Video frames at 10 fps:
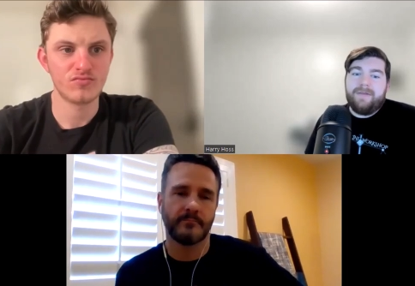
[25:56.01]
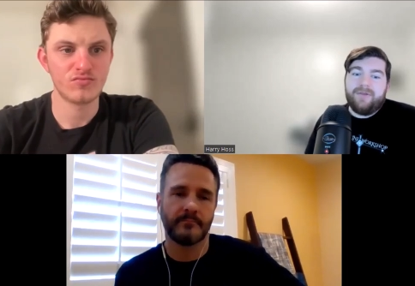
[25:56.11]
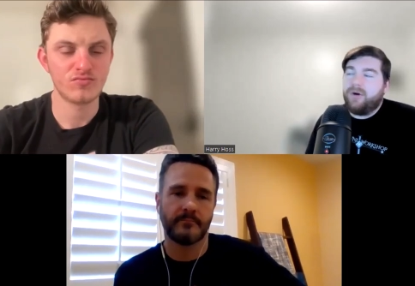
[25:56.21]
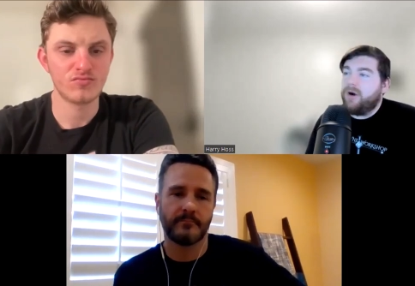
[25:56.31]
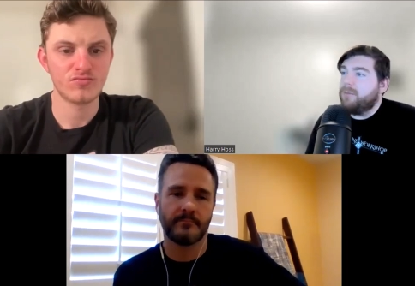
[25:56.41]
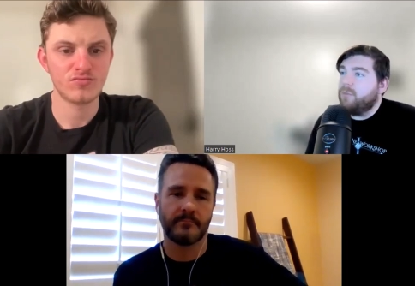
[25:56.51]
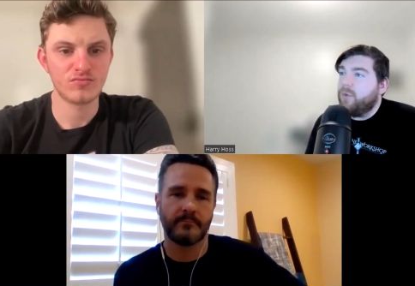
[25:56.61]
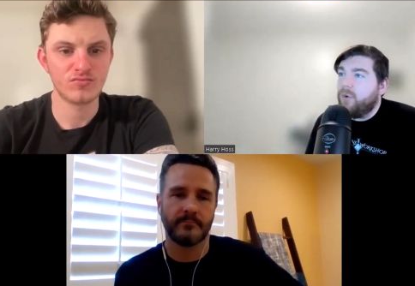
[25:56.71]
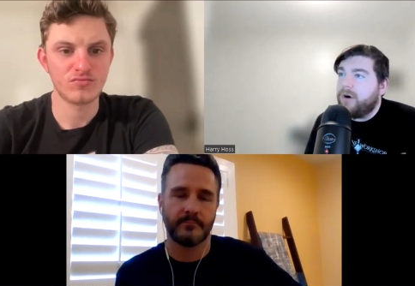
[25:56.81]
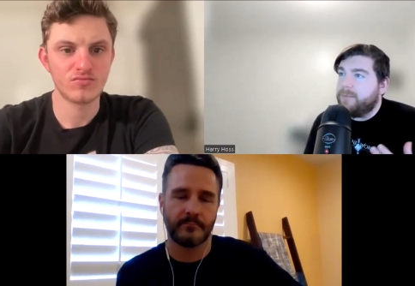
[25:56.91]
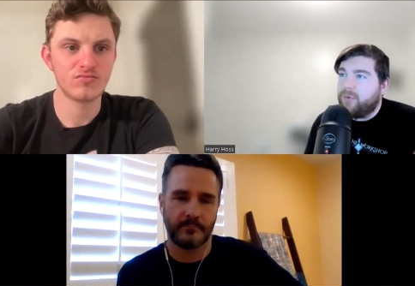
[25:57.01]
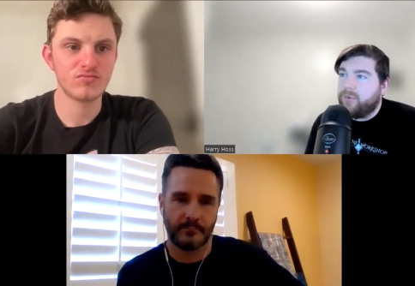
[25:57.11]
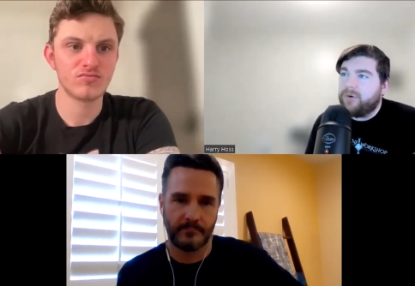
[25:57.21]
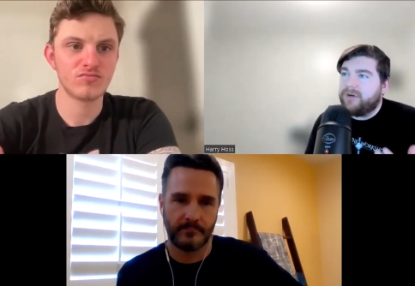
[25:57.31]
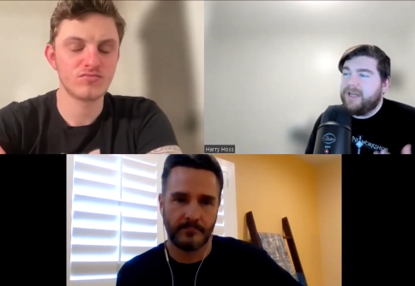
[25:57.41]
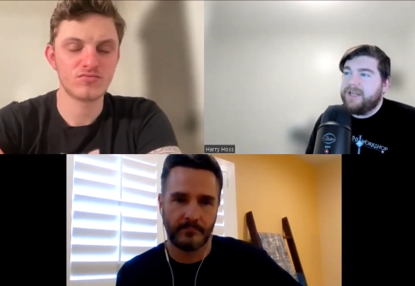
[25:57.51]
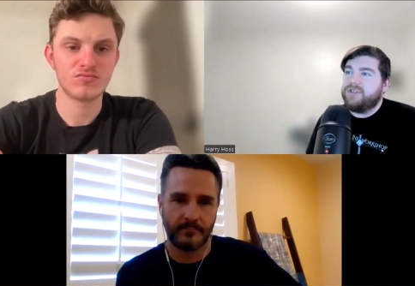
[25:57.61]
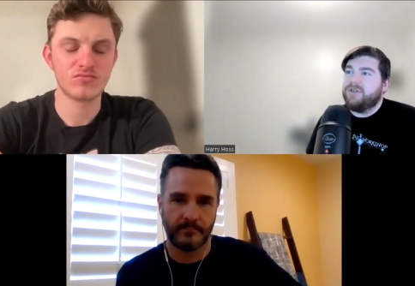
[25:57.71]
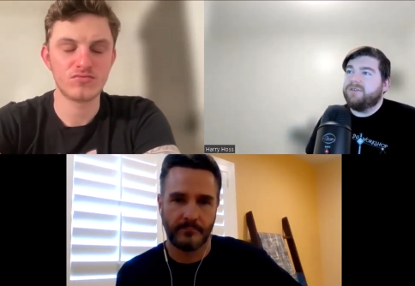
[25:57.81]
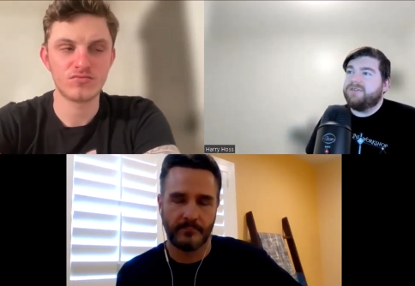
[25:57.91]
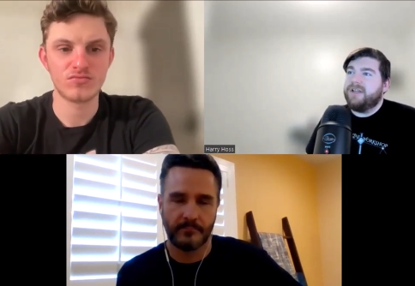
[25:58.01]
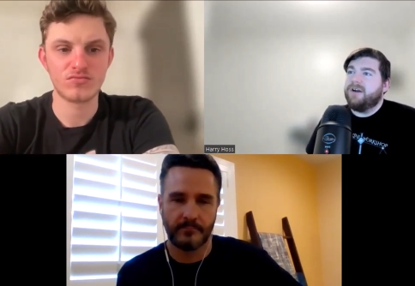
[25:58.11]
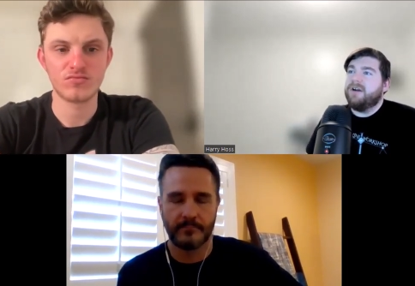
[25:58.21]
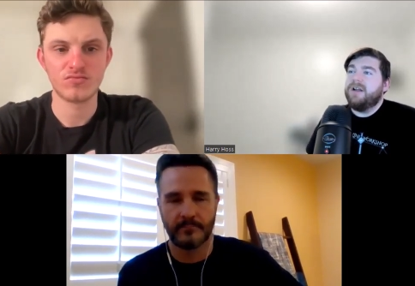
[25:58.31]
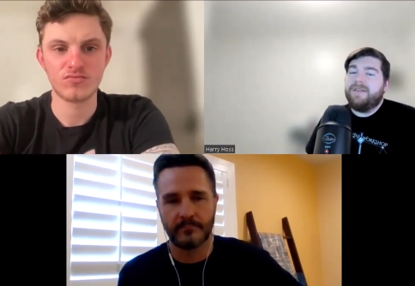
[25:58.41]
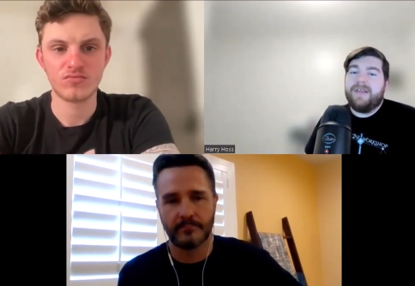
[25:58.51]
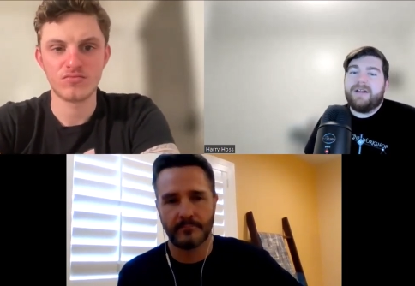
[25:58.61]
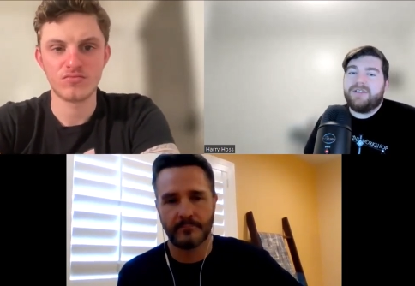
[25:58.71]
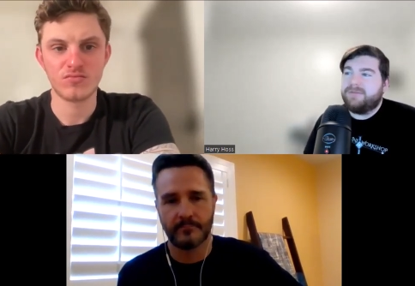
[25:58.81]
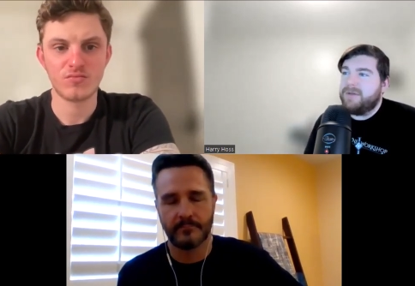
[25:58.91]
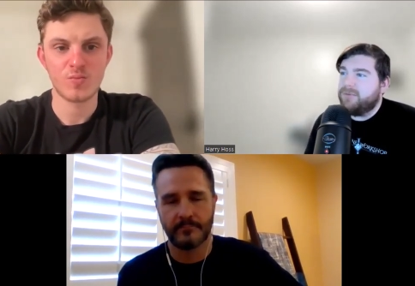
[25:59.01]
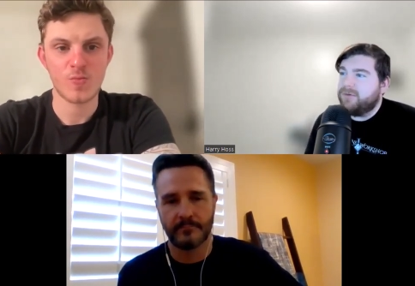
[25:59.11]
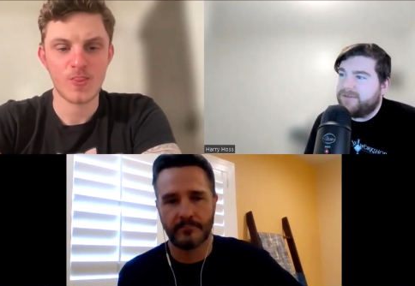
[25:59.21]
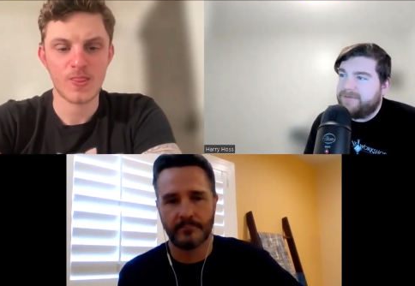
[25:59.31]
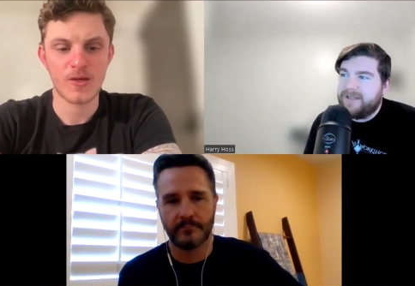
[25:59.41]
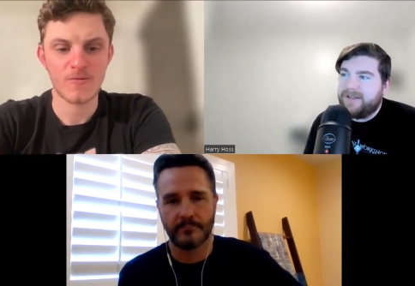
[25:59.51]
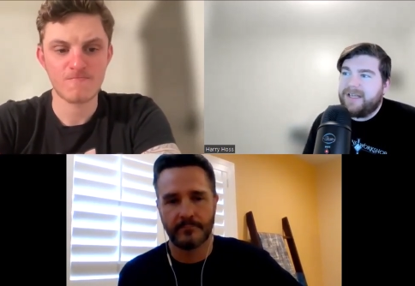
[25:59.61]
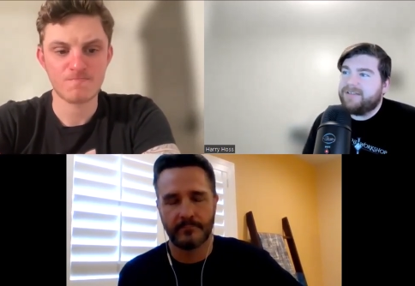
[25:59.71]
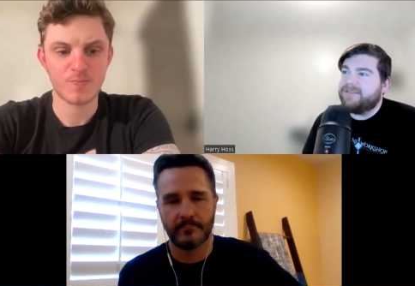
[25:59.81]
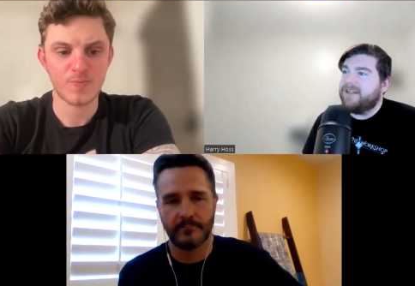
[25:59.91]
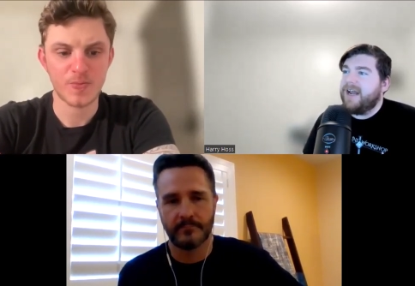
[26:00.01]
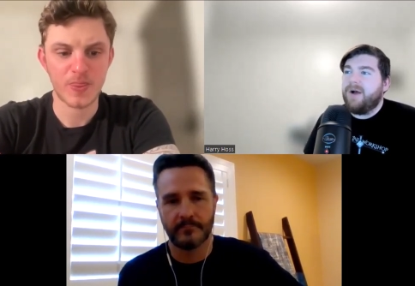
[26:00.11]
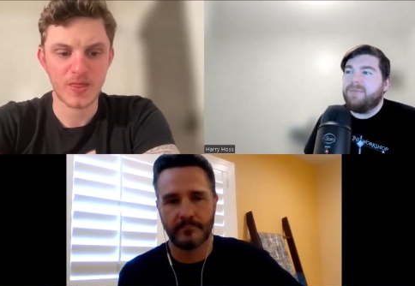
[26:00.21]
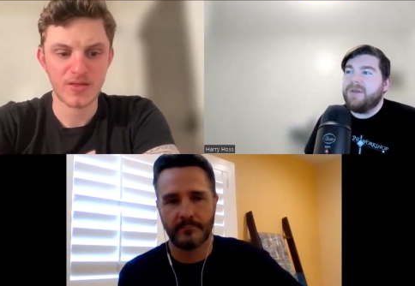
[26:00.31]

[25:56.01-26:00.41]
Speaker 1: there are more important issues here than just people's feelings and how